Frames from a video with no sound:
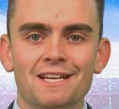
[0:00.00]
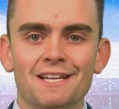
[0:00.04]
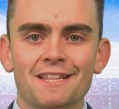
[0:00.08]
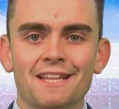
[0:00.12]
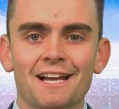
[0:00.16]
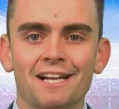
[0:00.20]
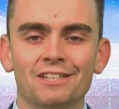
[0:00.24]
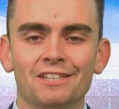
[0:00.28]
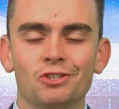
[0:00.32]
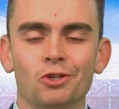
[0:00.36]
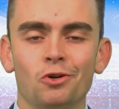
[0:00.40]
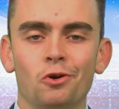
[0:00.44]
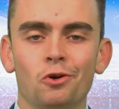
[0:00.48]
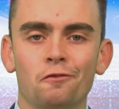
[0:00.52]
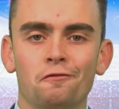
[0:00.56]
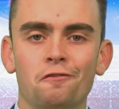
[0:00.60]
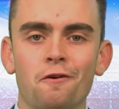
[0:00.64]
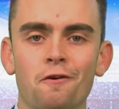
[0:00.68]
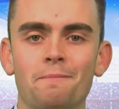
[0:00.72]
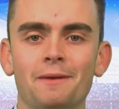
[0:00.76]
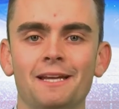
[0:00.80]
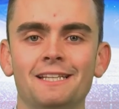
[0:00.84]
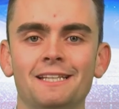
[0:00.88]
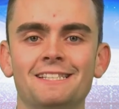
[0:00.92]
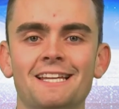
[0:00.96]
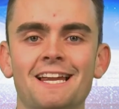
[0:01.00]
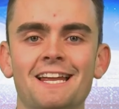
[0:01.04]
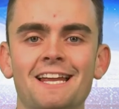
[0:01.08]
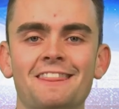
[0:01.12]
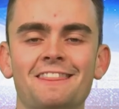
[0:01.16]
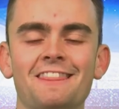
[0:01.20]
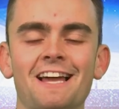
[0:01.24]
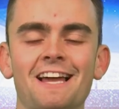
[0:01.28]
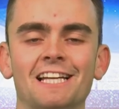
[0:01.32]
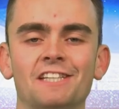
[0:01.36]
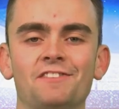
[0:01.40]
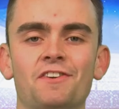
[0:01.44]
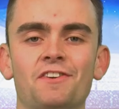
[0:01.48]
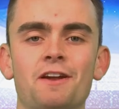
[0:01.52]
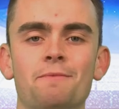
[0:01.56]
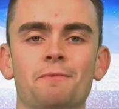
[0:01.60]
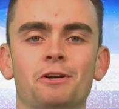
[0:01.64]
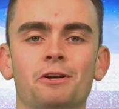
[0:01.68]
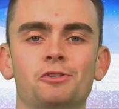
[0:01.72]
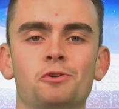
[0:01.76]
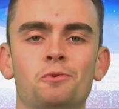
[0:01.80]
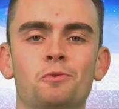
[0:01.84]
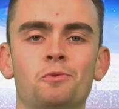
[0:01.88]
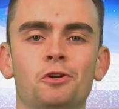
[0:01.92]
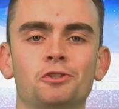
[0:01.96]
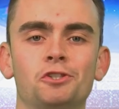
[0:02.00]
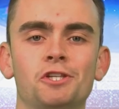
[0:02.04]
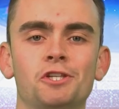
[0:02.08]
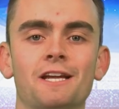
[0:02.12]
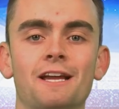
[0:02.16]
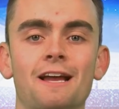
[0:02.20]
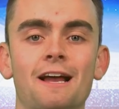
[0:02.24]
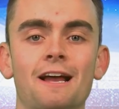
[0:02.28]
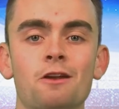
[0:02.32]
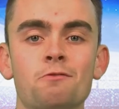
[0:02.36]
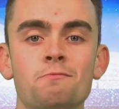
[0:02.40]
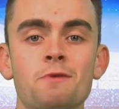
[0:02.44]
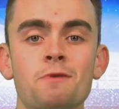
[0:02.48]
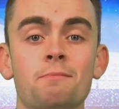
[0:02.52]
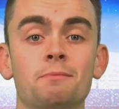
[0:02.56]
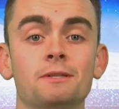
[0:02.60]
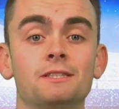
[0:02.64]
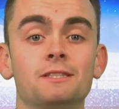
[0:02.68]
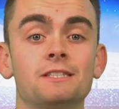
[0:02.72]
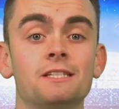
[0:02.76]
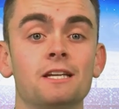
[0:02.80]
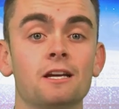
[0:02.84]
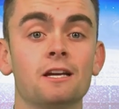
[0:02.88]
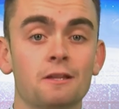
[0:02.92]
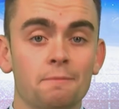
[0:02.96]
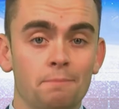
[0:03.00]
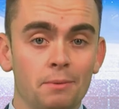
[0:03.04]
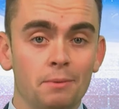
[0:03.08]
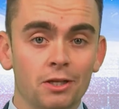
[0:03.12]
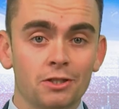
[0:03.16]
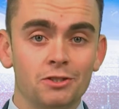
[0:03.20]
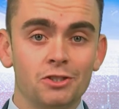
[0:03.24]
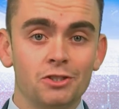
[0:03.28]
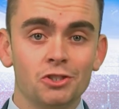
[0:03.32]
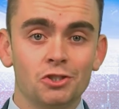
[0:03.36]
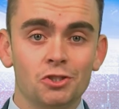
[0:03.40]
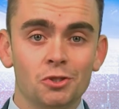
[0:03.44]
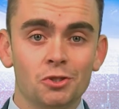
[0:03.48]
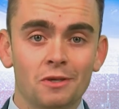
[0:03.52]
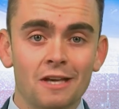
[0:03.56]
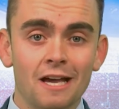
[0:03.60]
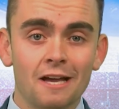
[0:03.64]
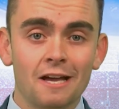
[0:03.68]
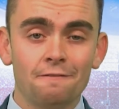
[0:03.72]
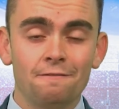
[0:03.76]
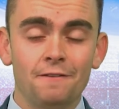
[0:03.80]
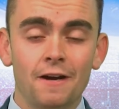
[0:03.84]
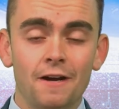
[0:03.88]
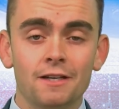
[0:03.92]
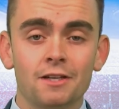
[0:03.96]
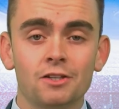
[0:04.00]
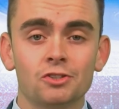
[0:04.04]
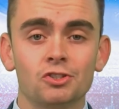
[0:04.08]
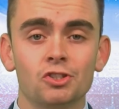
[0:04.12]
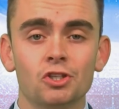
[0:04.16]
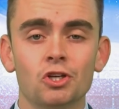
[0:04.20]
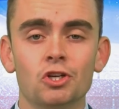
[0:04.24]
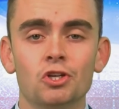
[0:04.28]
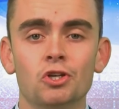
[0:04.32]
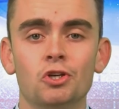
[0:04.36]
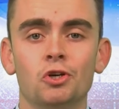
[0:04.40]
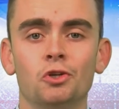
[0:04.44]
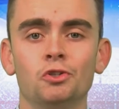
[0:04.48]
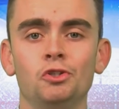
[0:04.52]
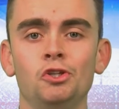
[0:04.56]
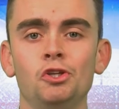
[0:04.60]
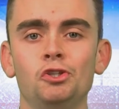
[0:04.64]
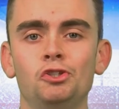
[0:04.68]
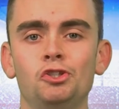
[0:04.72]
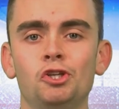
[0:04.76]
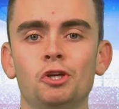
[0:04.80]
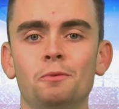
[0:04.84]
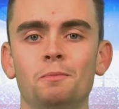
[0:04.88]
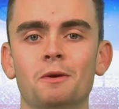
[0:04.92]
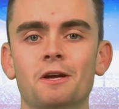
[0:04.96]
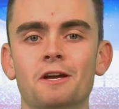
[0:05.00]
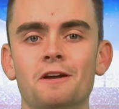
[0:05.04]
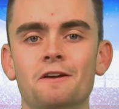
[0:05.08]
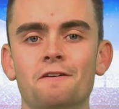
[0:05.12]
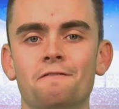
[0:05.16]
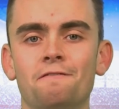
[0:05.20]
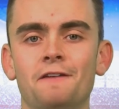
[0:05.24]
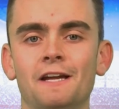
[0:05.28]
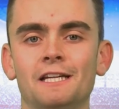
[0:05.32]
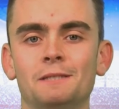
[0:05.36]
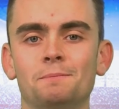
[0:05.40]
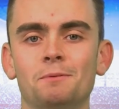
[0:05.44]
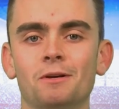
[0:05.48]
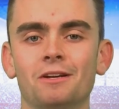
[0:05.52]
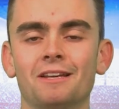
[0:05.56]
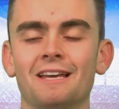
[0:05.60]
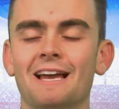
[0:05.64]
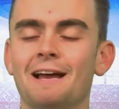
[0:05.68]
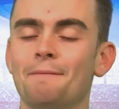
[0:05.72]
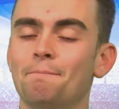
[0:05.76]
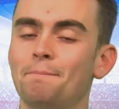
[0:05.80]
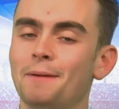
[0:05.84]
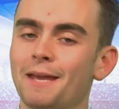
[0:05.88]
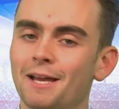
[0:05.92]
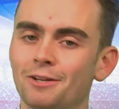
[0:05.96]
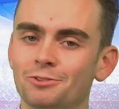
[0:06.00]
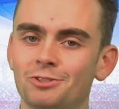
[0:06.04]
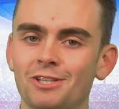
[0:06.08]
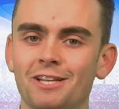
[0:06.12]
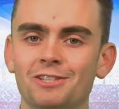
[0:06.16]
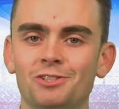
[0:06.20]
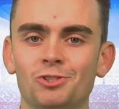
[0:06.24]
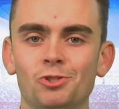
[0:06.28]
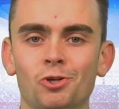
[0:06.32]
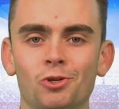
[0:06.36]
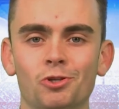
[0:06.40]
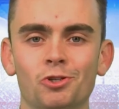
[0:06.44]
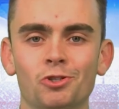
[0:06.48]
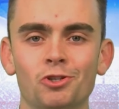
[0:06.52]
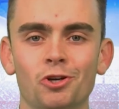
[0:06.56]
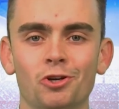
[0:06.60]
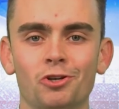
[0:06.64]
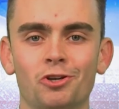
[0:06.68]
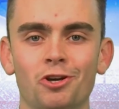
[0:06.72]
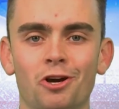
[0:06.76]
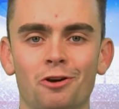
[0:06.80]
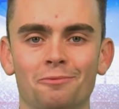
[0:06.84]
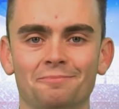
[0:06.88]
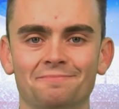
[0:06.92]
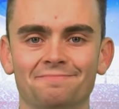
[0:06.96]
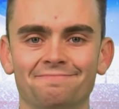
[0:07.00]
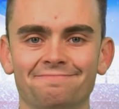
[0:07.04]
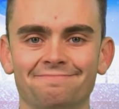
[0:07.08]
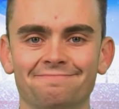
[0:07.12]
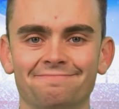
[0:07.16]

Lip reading: That's all from me today. Thanks very much for watching. And remember to see other bulletins, you can find us on YouTube, Facebook and plzsoccer.com.